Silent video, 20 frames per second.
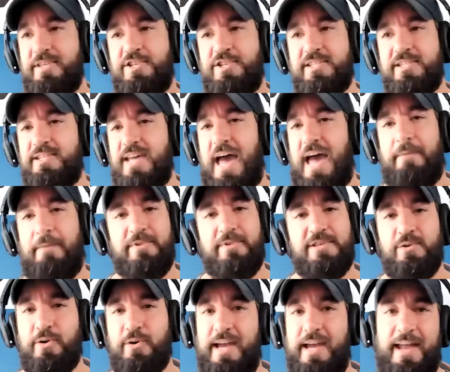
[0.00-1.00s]
just
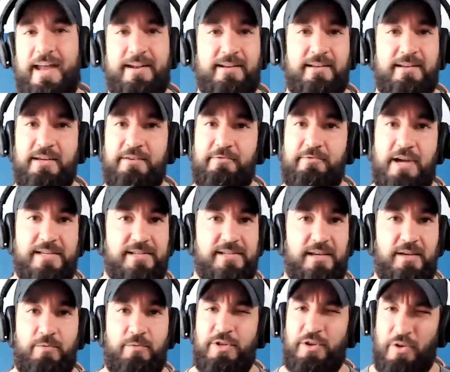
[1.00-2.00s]
happens organically in
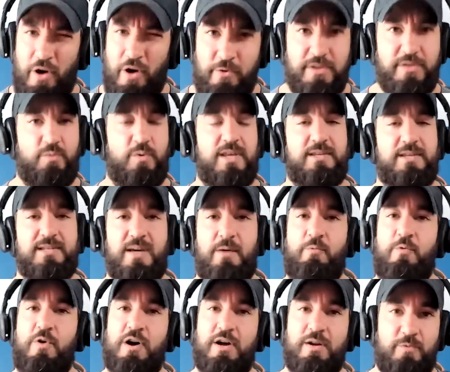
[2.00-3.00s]
wrestling when you're always with
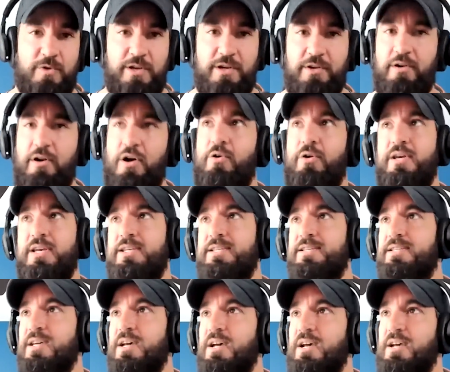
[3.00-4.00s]
someone when you're
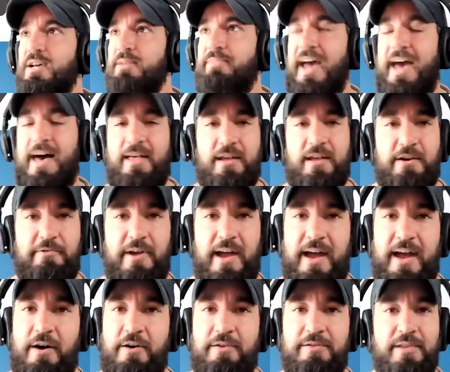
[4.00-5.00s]
always palling
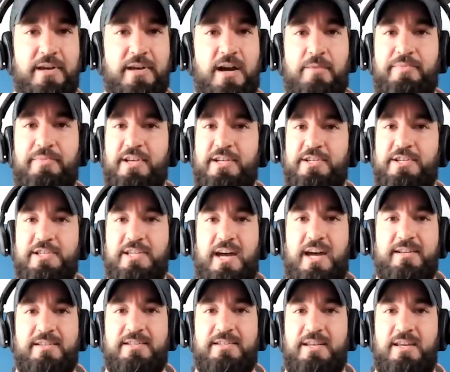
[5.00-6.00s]
around. The company just
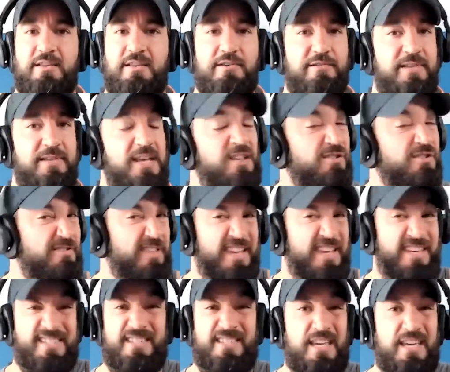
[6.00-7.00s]
kind of either either they
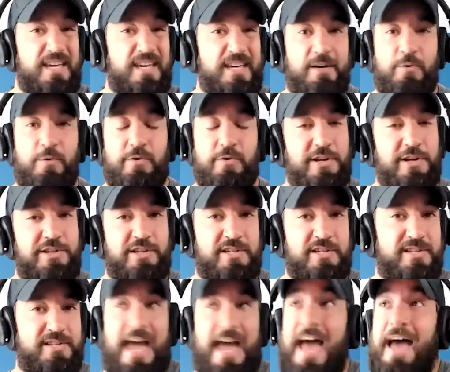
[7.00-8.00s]
see it or it
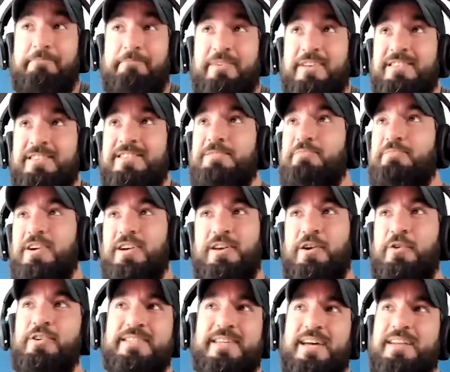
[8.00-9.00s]
just happens, but you
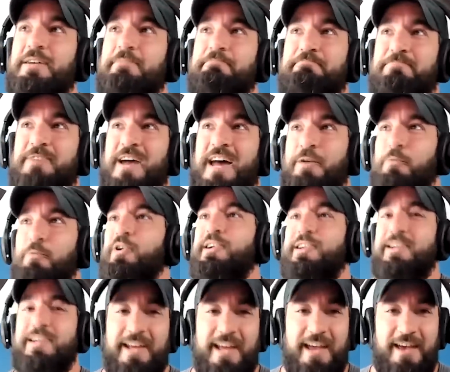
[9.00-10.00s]
always end up kind of
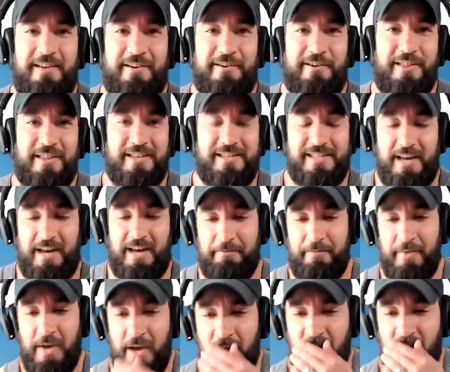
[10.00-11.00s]
working together all the
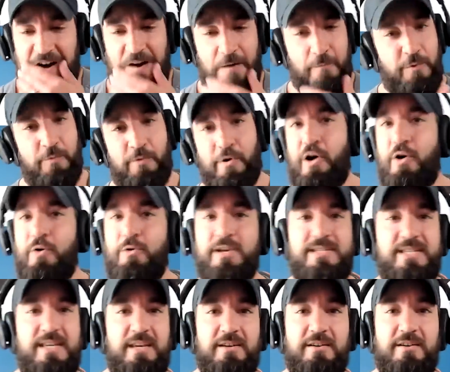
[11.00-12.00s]
time. Uh, we were
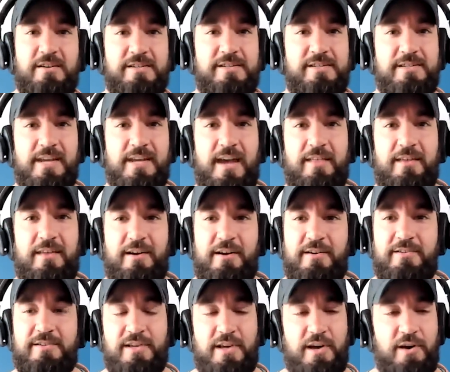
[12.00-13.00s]
always heels
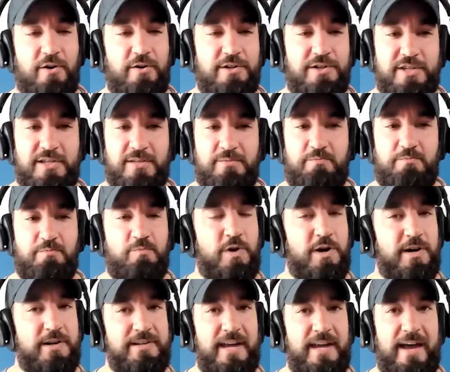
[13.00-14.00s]
together, so it just
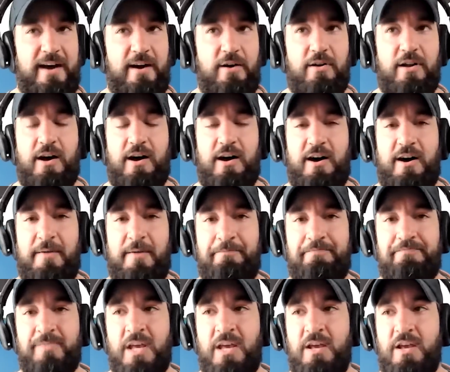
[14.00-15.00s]
worked out. Um,
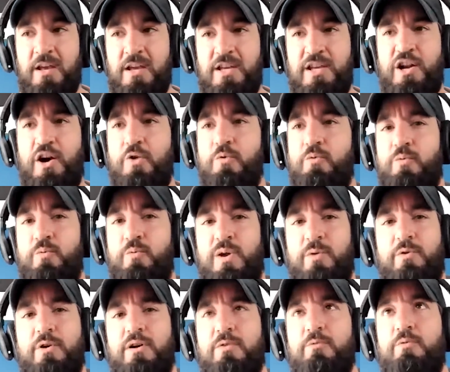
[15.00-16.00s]
you know, we
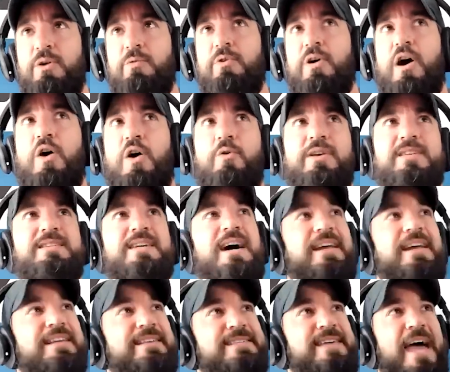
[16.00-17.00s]
were we were always
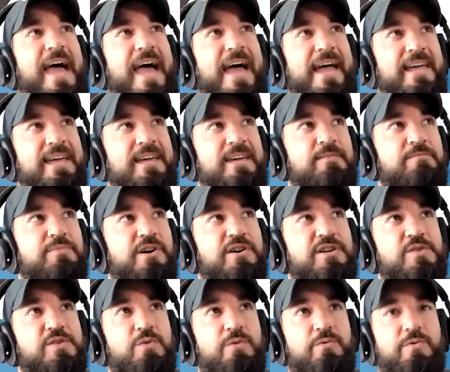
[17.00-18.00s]
kind of tagging
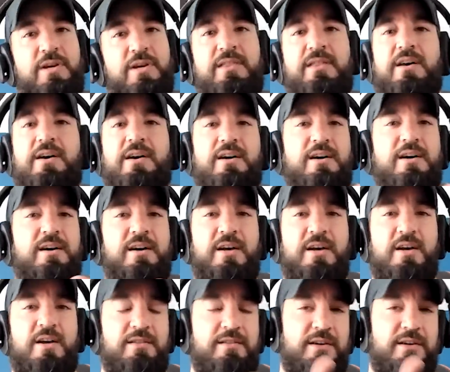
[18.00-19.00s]
because we were in the
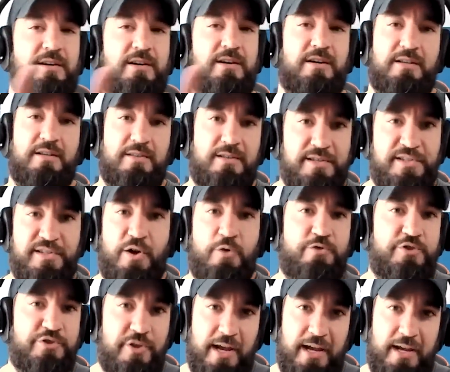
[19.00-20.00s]
the the Zo
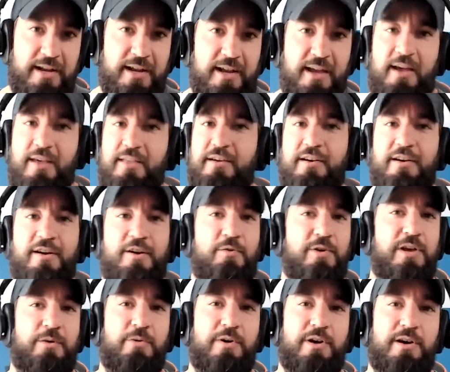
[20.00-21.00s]
train together.
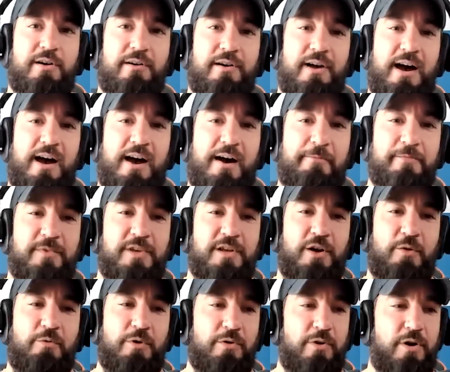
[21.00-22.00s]
We were mm-hmm. um, you
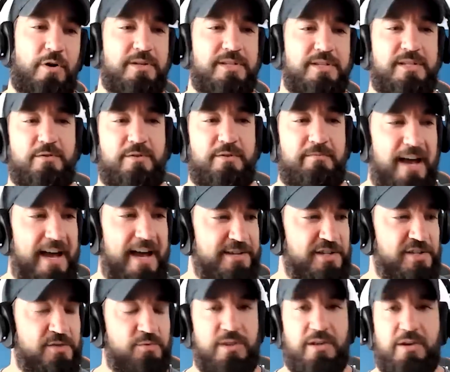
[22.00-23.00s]
know we were always doing
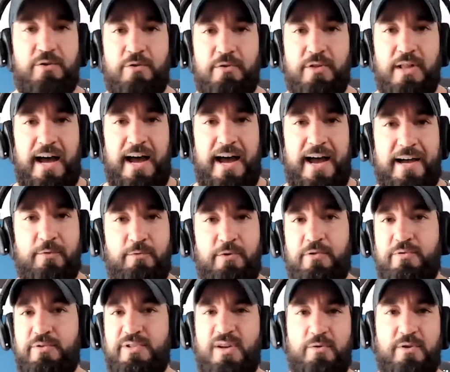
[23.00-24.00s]
matches with Gulak where
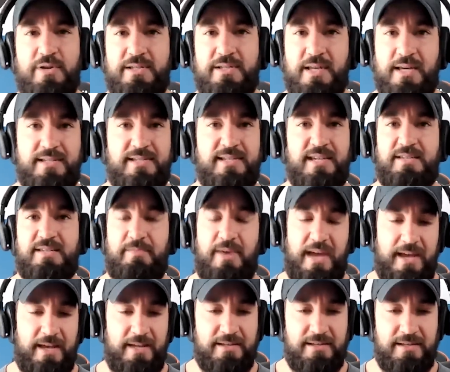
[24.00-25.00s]
it was always like six
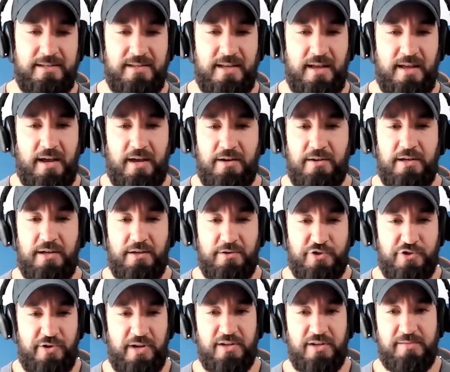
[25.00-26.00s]
mans, uh, you know,
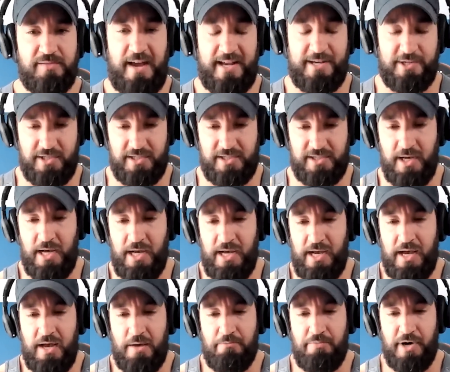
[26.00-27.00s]
trios matches,
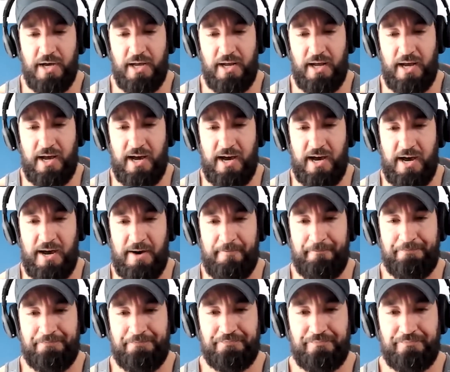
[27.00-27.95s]
but um,